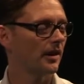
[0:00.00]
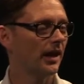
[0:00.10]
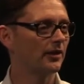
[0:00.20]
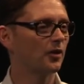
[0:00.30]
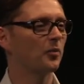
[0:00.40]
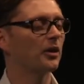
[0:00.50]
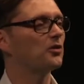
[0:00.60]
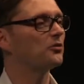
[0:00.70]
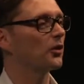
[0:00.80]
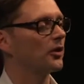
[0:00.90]
How did it make
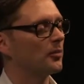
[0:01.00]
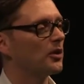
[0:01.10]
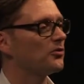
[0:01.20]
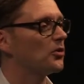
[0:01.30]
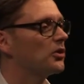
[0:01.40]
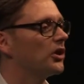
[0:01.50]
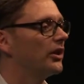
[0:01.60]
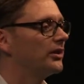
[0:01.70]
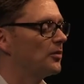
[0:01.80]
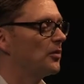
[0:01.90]
you feel? Did it make you feel
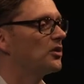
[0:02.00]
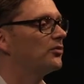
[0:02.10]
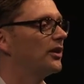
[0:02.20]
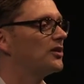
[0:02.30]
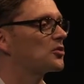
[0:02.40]
good? Did it make you feel